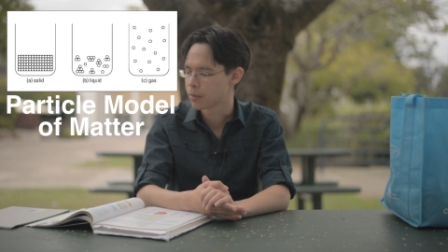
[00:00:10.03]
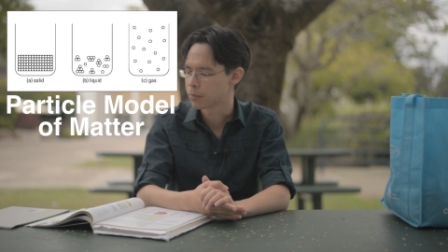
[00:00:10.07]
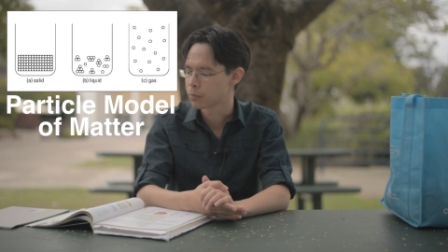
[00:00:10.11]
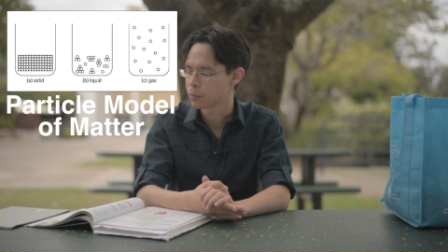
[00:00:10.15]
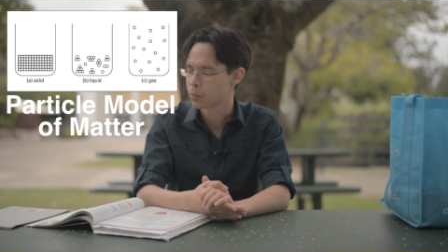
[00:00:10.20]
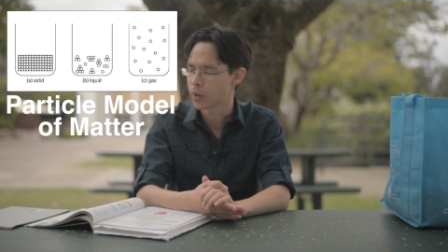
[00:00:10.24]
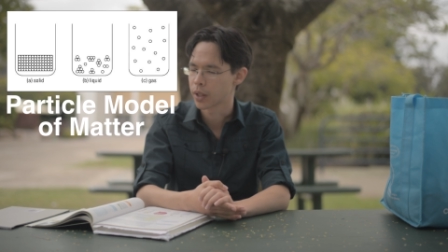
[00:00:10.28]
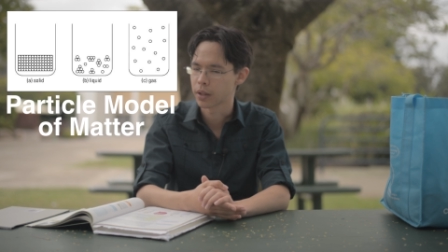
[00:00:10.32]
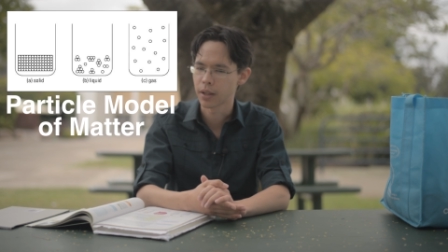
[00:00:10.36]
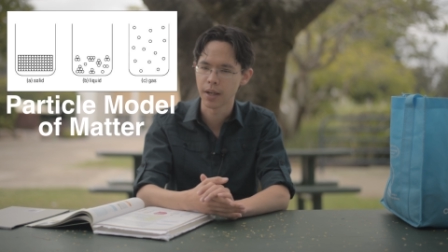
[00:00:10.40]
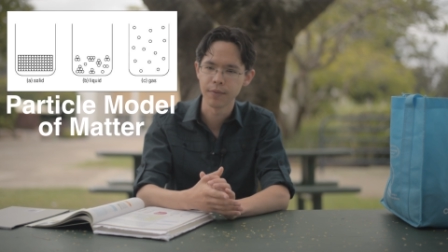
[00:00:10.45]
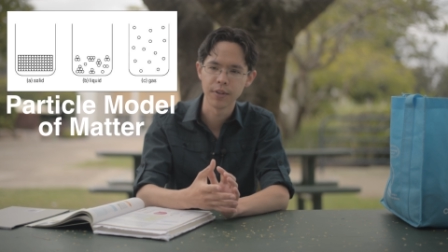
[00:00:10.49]

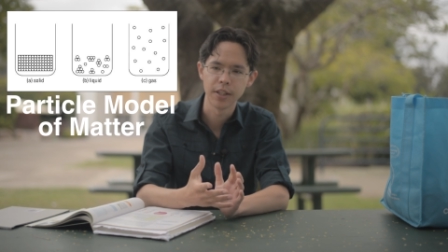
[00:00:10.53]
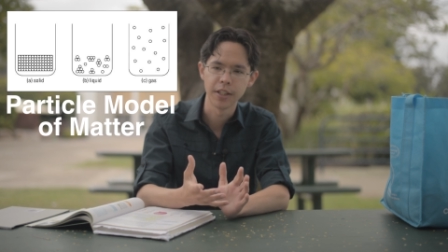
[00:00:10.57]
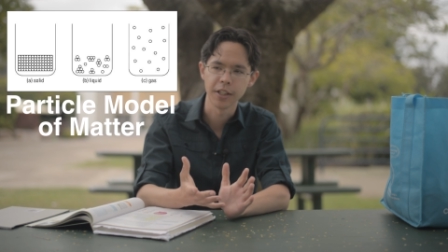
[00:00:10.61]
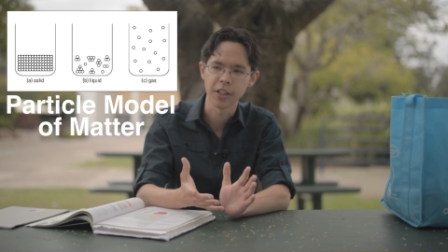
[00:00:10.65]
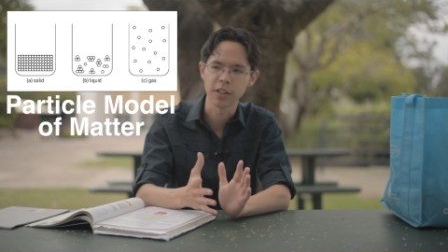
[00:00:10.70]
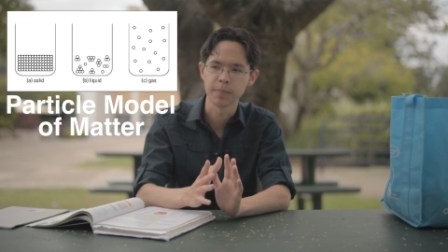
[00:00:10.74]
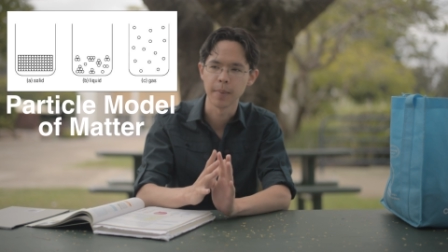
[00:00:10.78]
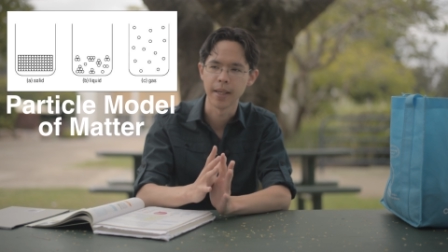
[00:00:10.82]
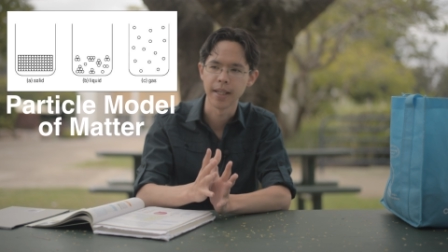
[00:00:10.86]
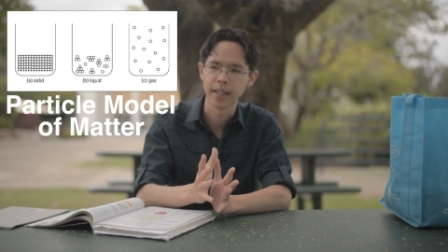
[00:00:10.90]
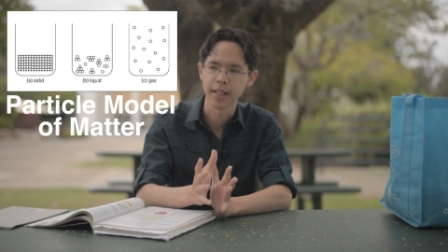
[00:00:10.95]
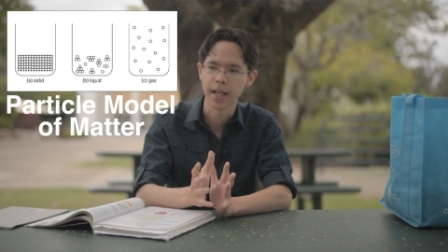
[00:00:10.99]
where
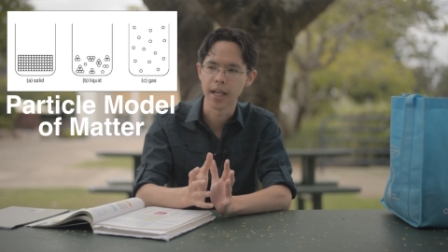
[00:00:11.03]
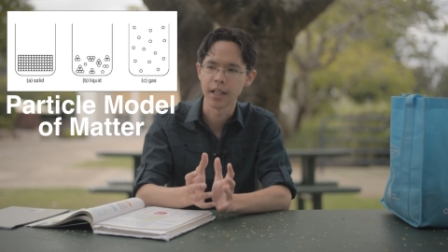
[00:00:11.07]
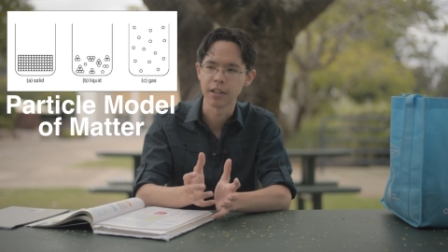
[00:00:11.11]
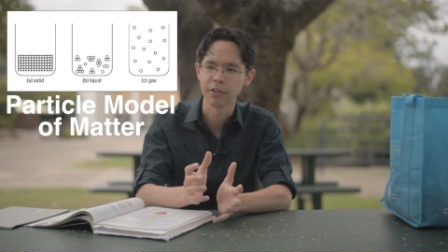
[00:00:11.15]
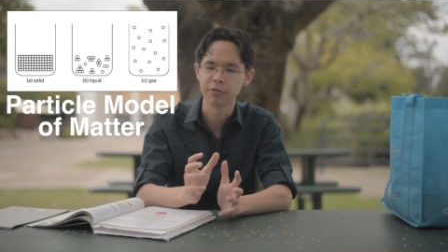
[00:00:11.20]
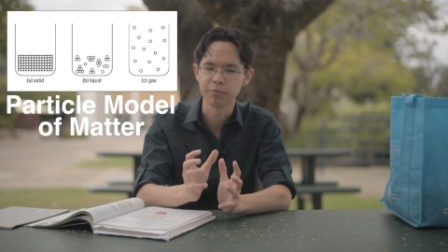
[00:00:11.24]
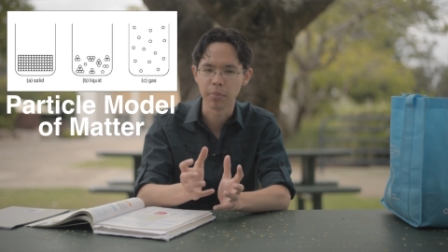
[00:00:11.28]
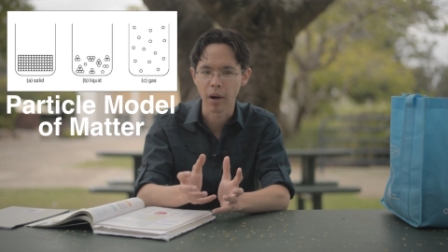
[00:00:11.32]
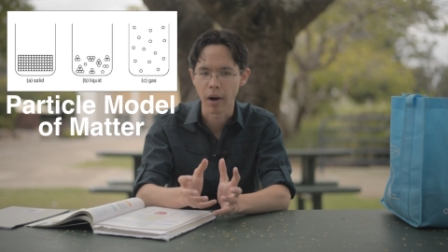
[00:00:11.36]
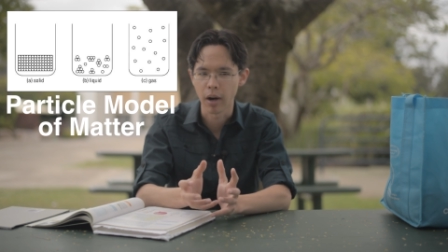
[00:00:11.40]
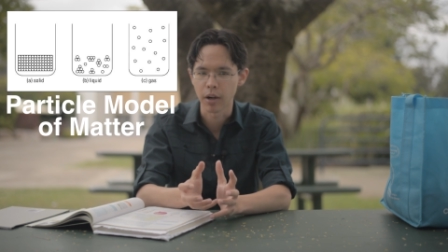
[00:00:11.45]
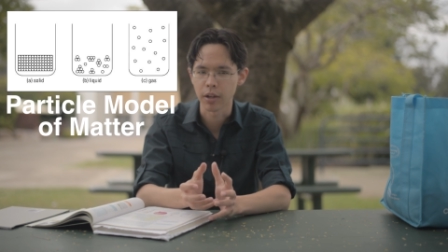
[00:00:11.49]
everything's made out
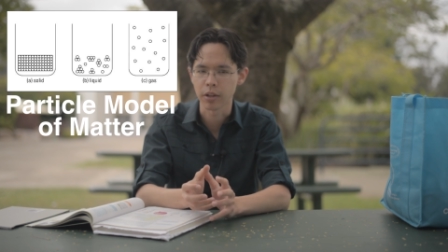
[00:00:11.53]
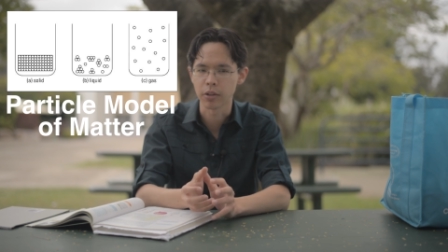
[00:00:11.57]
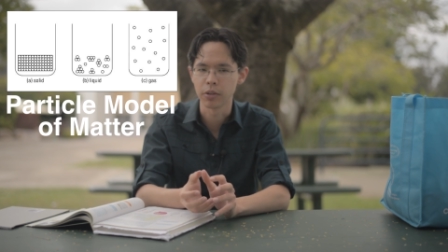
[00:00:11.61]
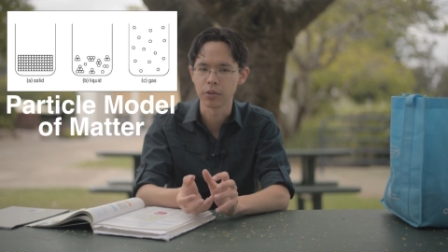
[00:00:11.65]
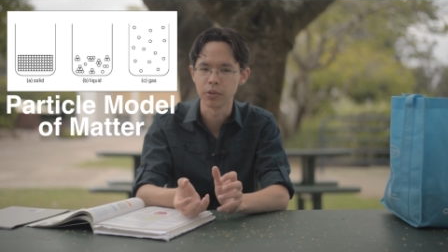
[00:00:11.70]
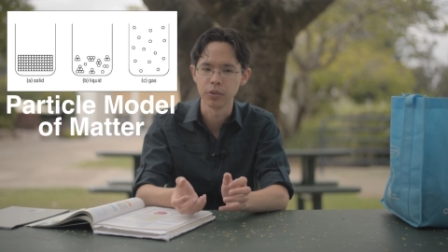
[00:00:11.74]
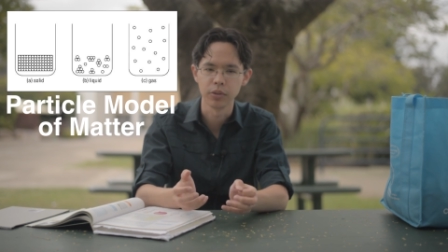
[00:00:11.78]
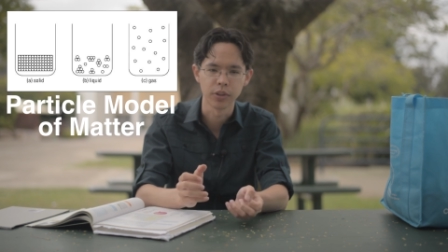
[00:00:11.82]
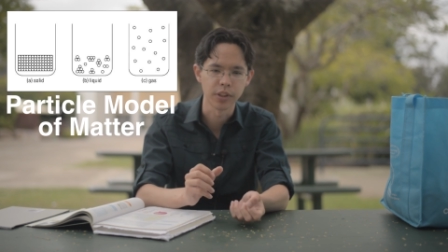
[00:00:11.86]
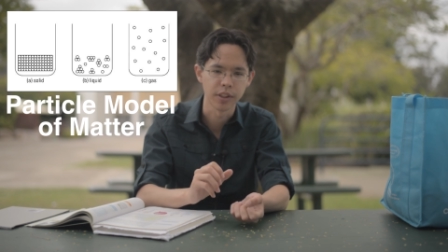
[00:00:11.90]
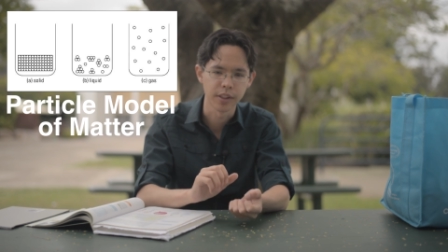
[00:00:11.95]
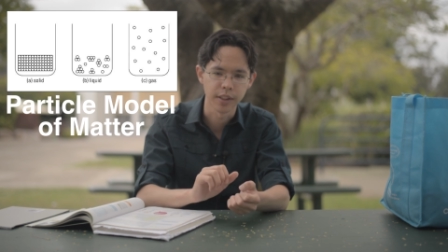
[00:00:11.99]
of particles